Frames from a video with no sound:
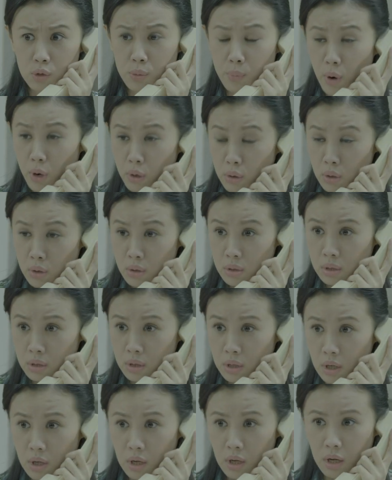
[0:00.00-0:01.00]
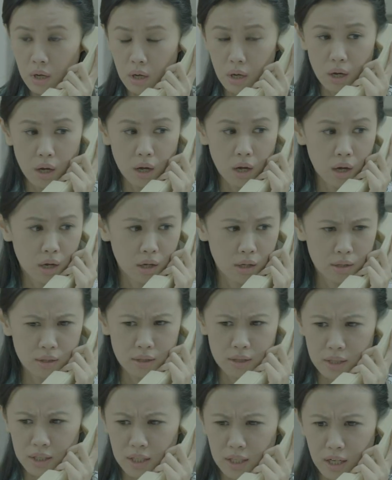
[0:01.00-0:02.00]
Tomorrow?
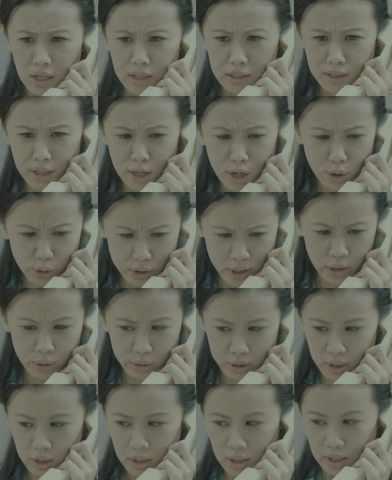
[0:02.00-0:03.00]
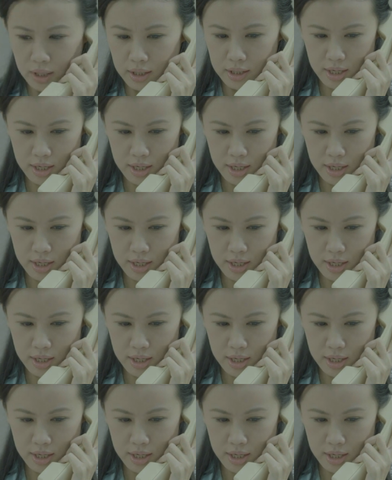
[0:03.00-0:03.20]
Uh, yeah, okay, okay.